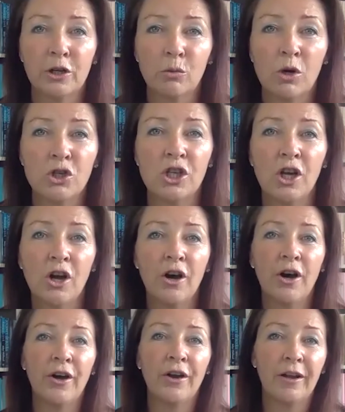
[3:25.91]
of washing
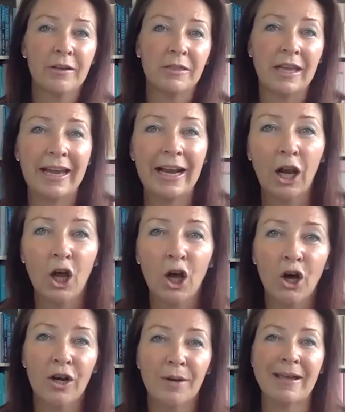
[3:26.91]
on, I put the kettle
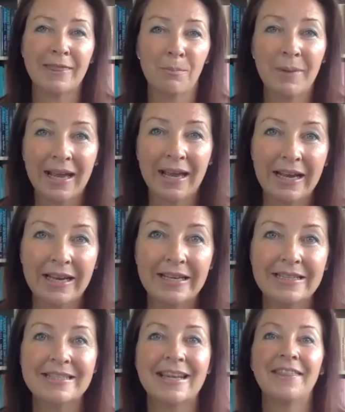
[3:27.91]
on, I make the
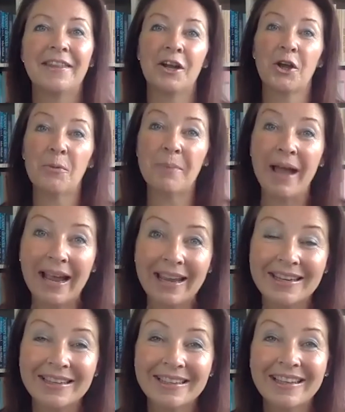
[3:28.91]
bed, and then I go back,
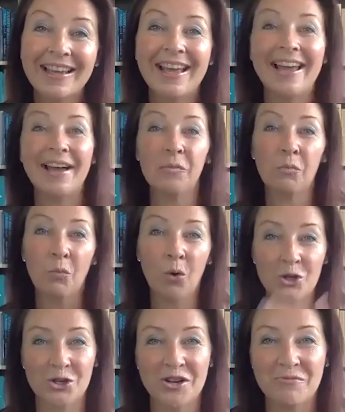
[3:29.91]

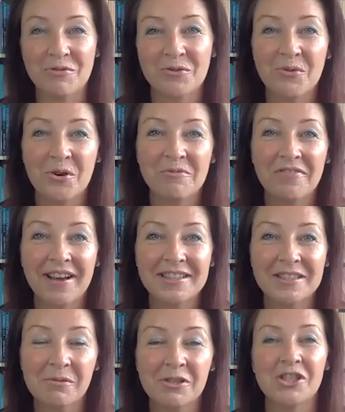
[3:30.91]
wash it off with a warm
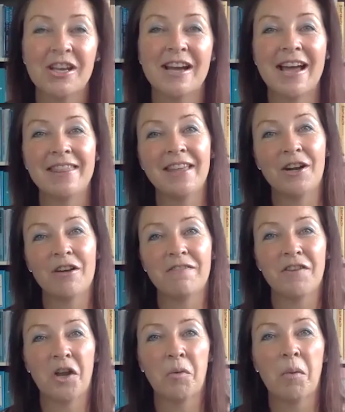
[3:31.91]
face washer, and then I
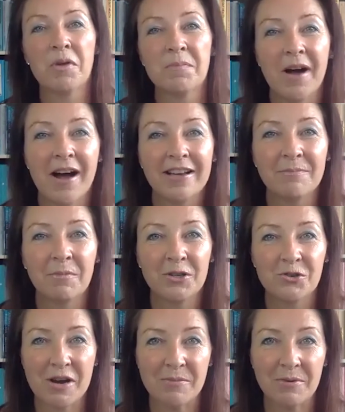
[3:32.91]
follow on with my
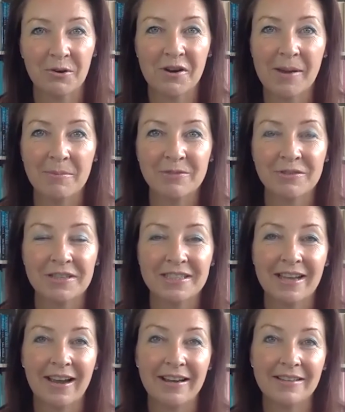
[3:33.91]
treatment creams for the
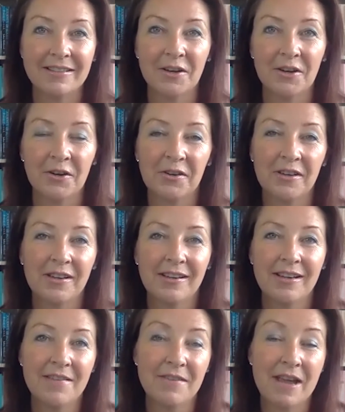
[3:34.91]
day. So
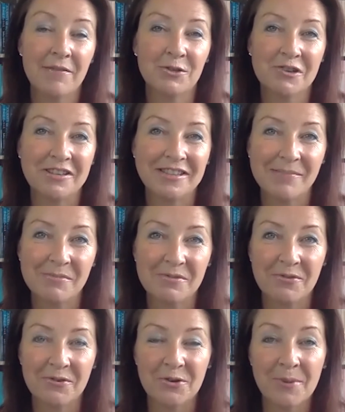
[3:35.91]
if you haven't tried that
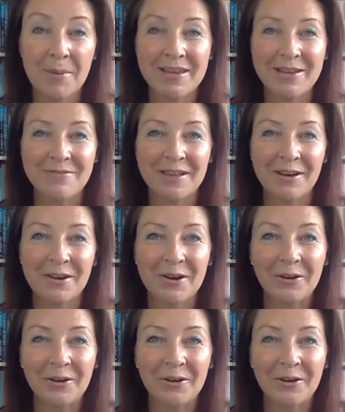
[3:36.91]
before, maybe give that a go.